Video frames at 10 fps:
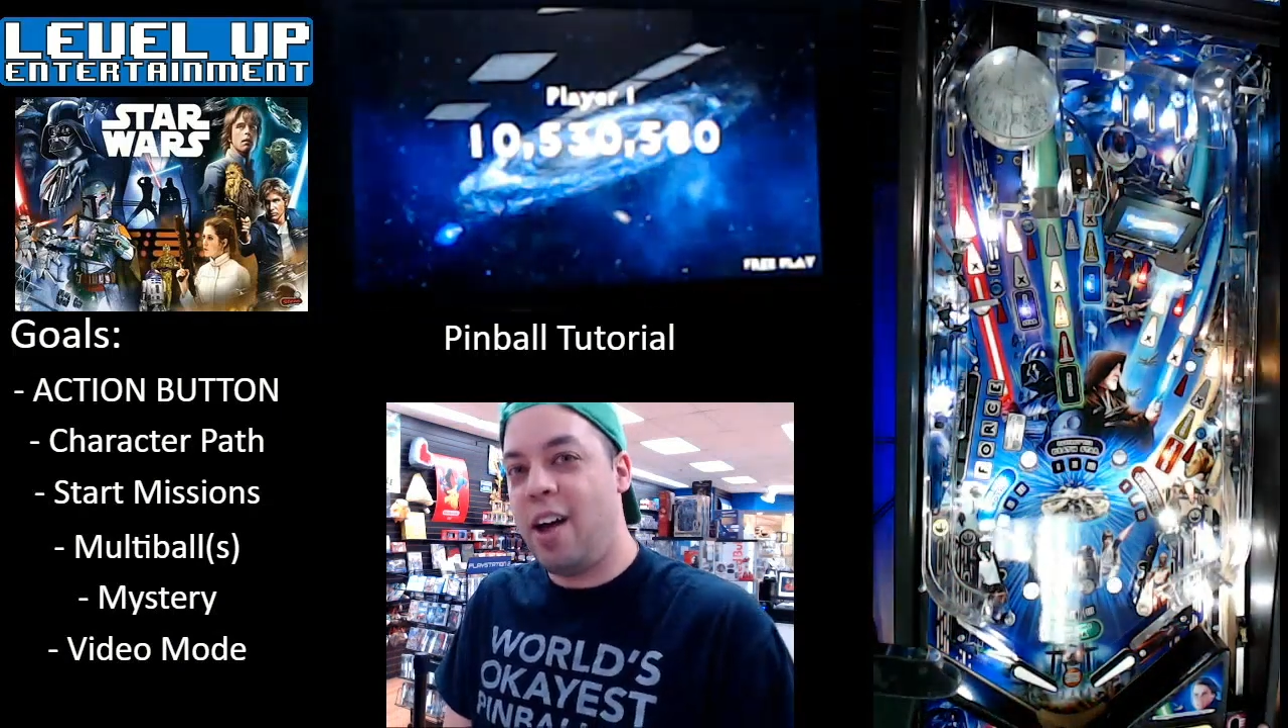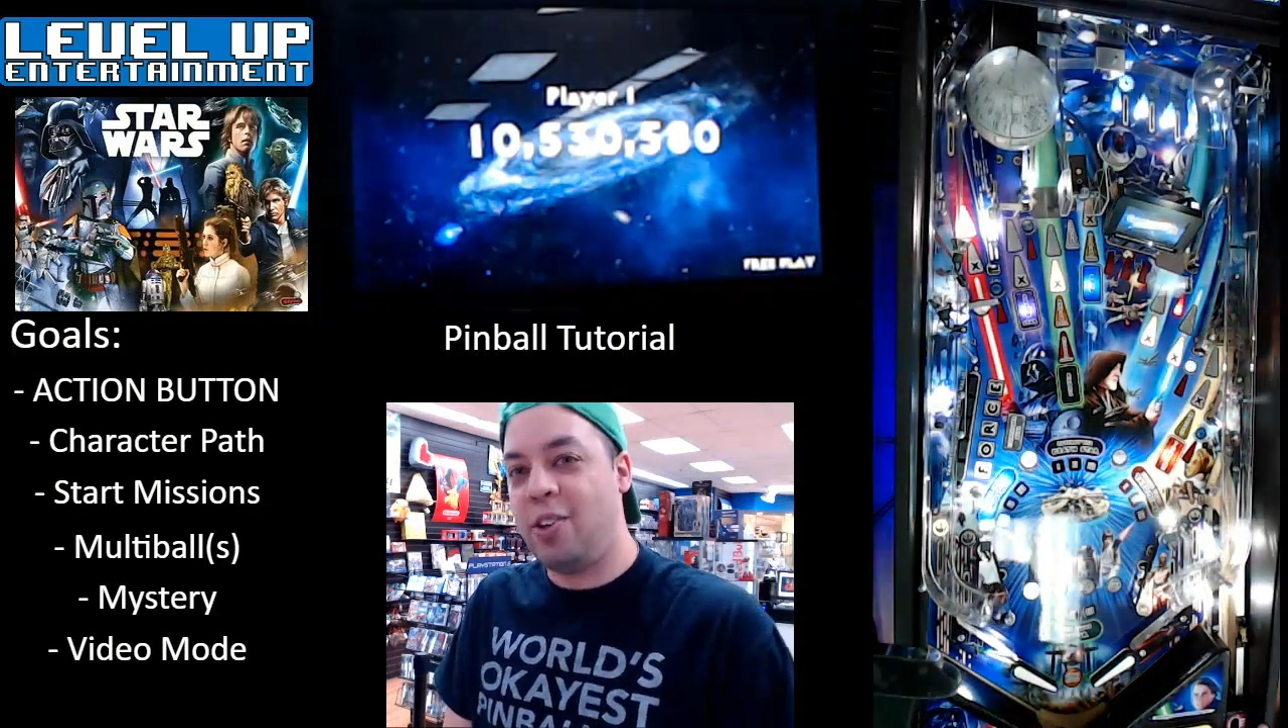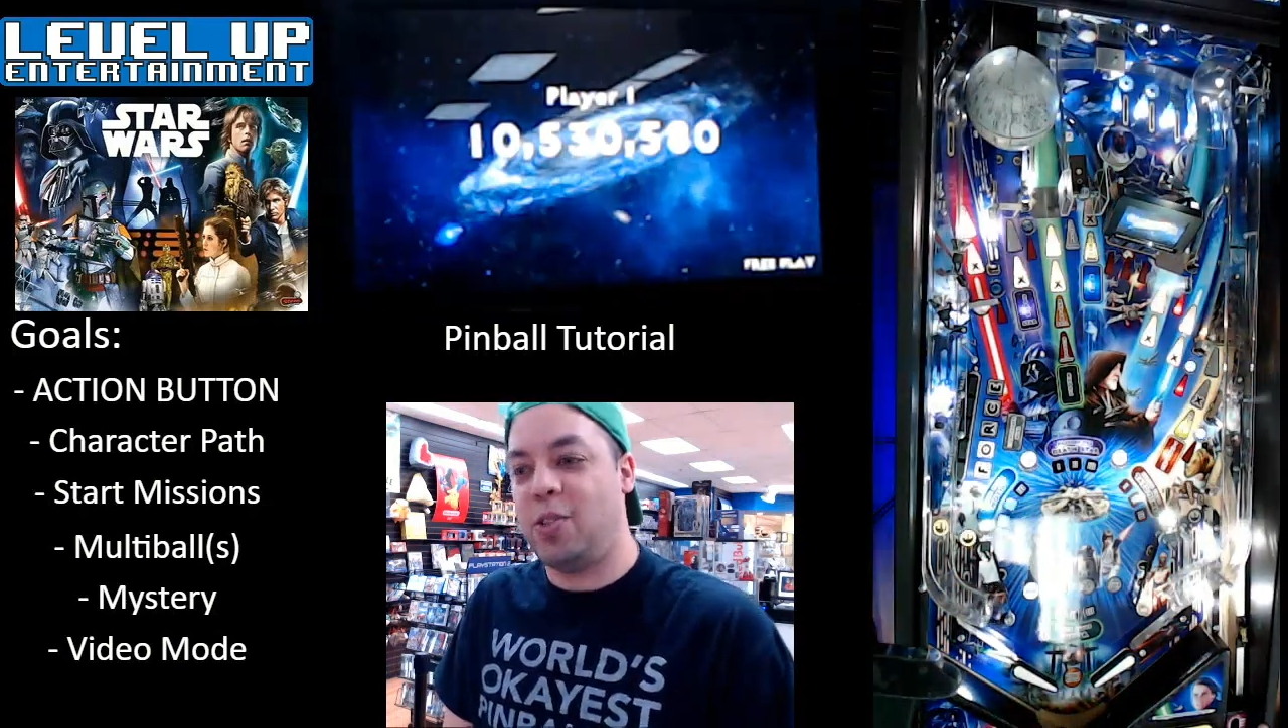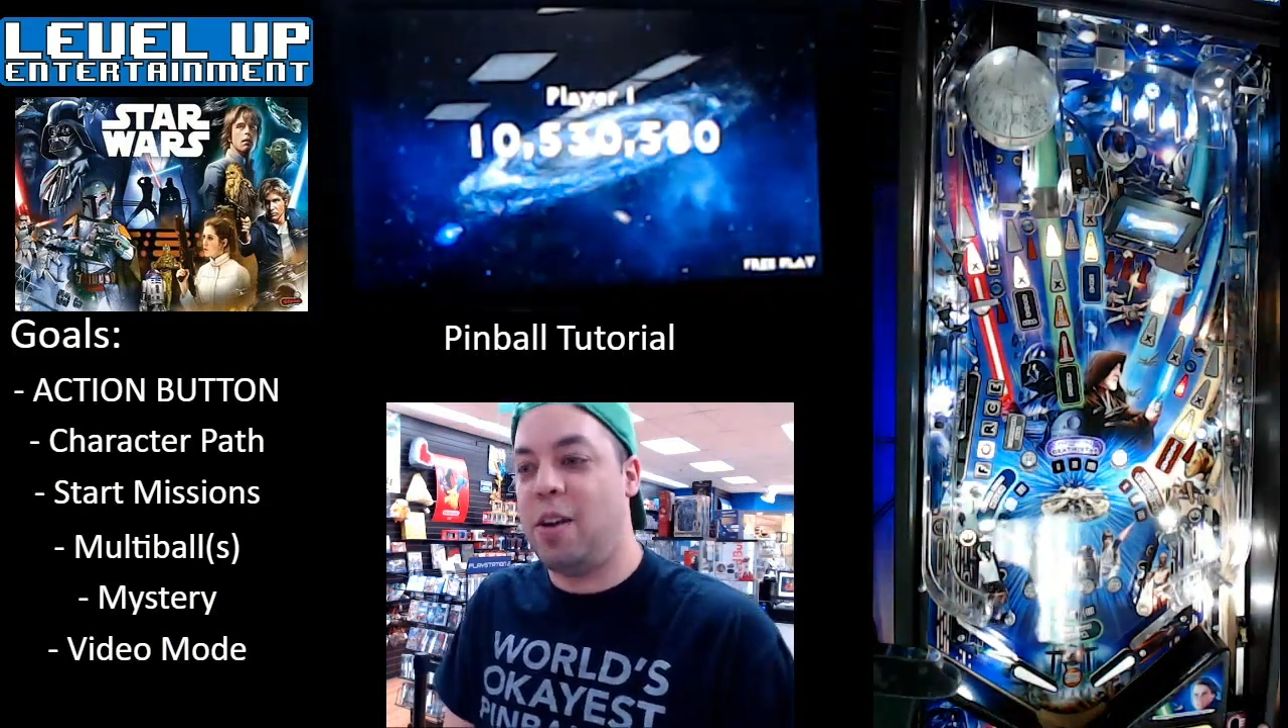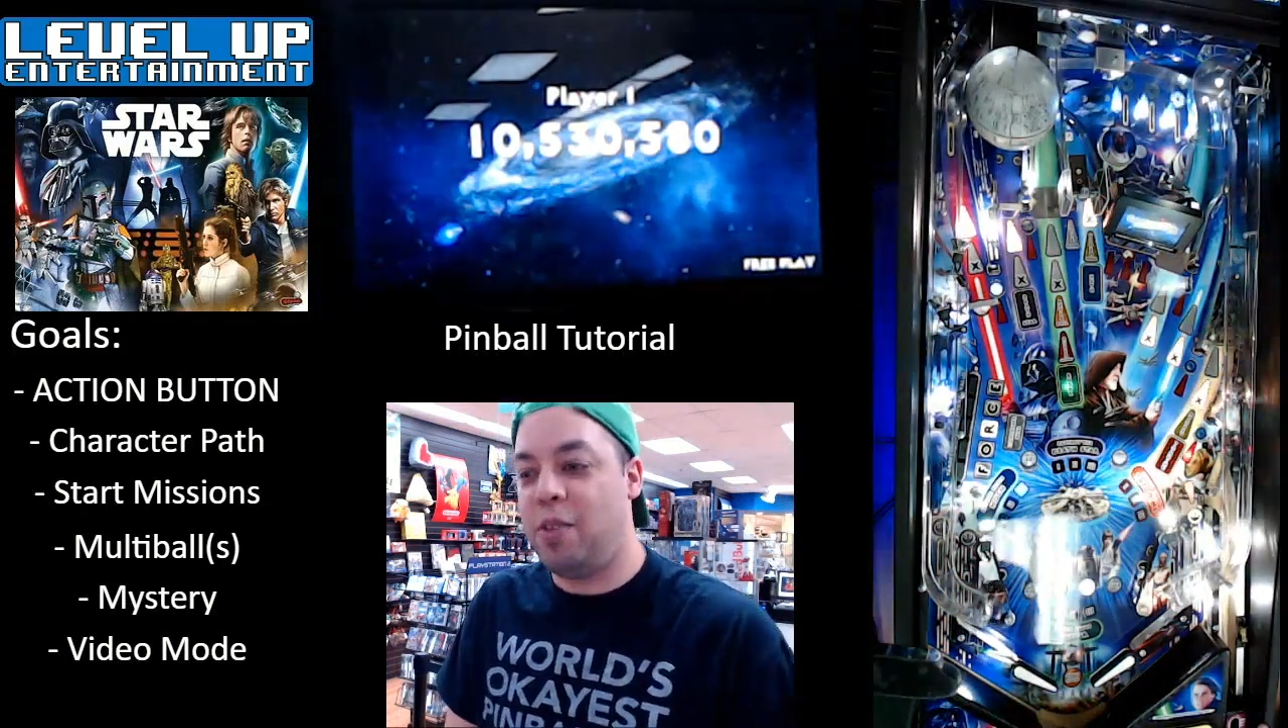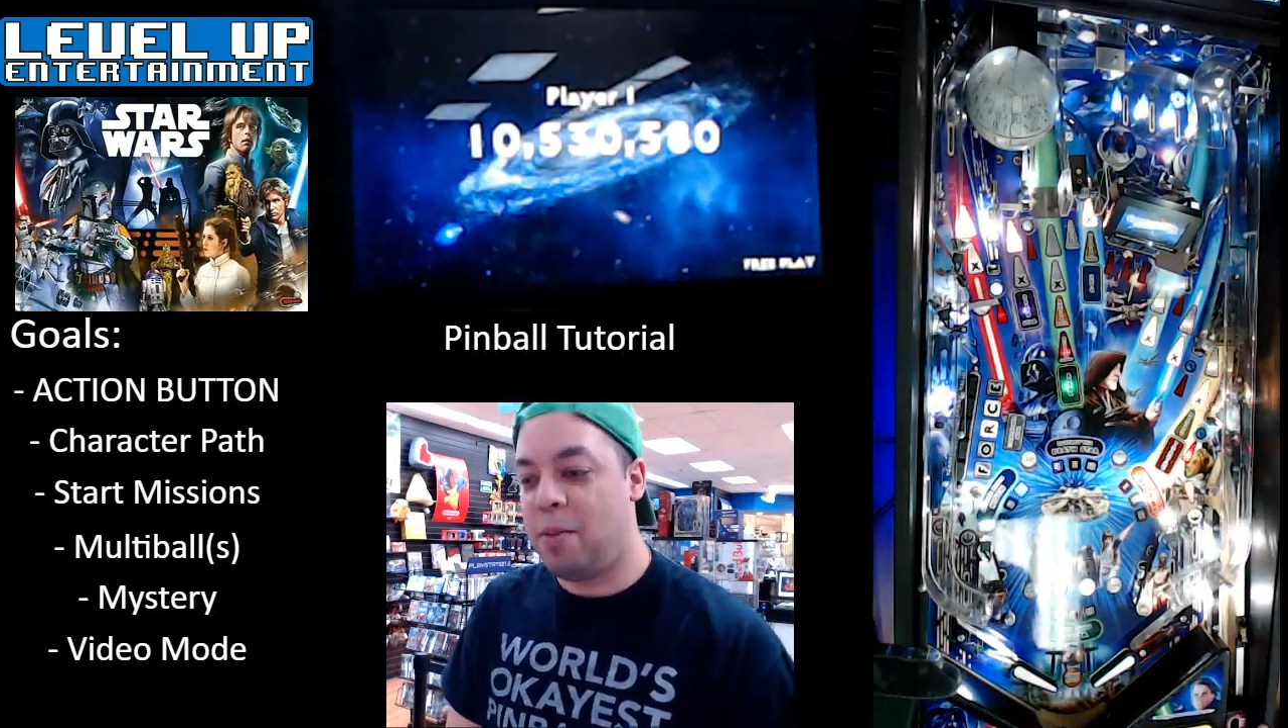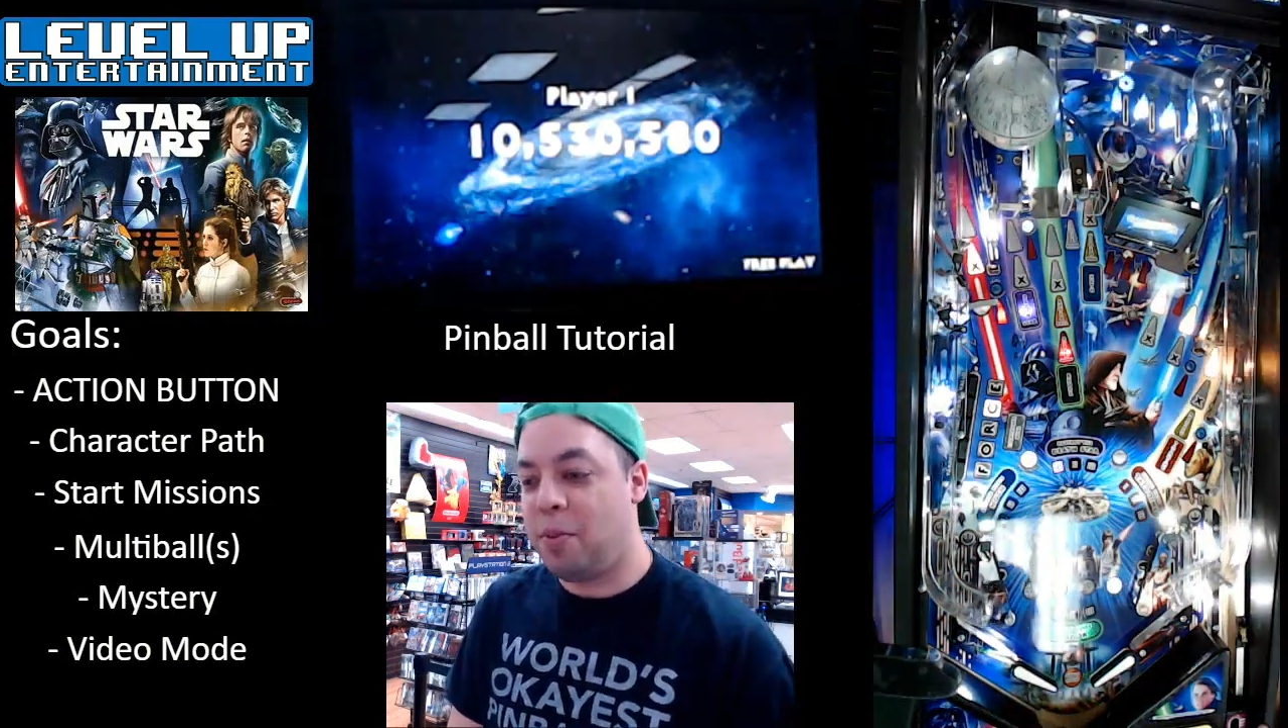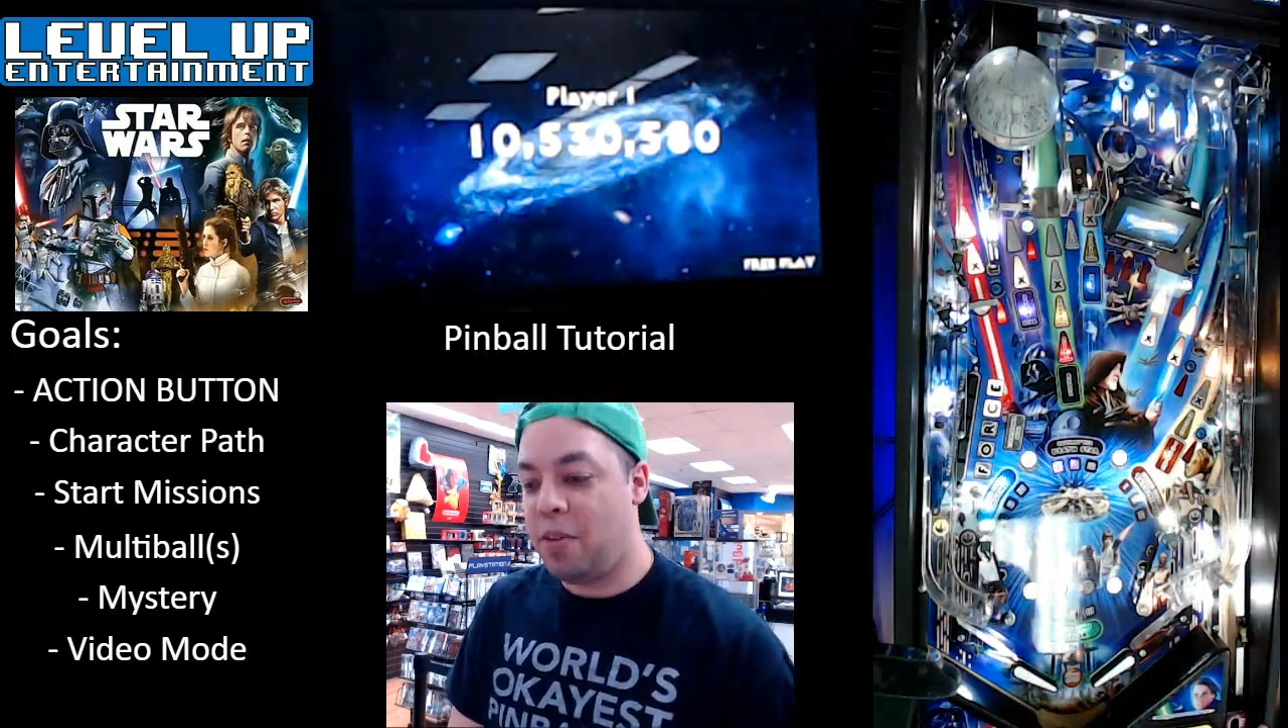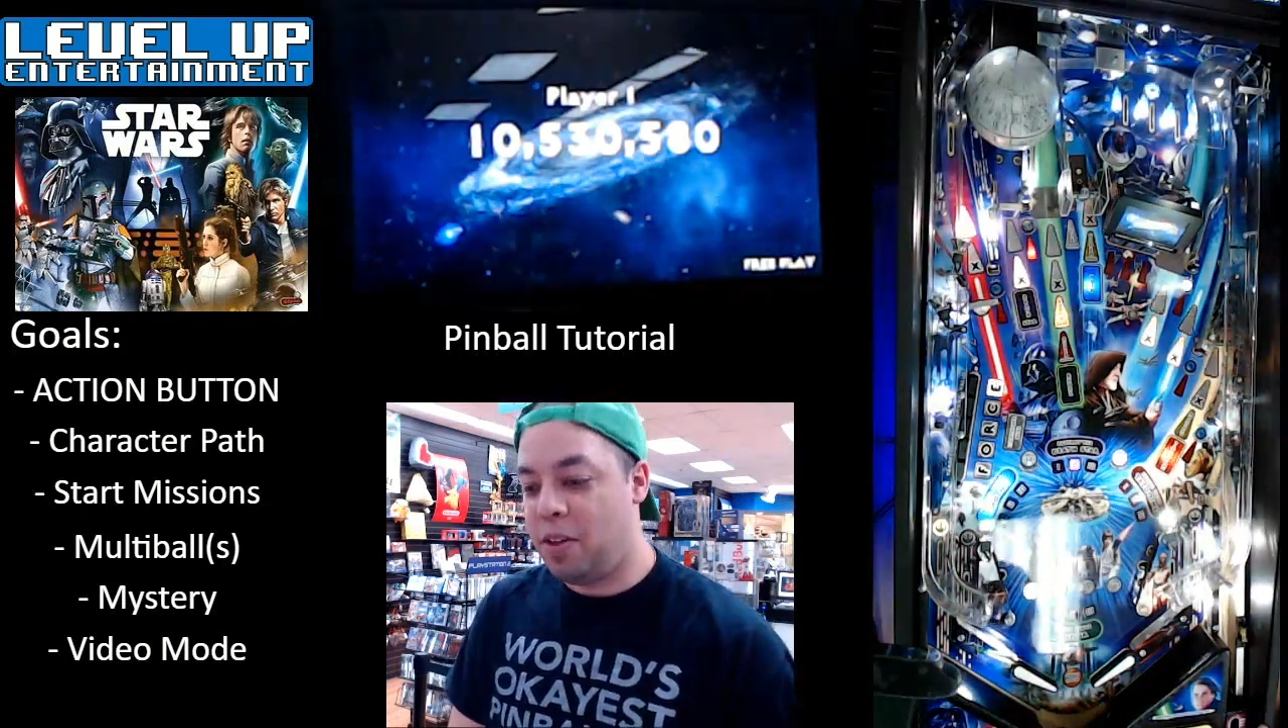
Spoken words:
also have a couple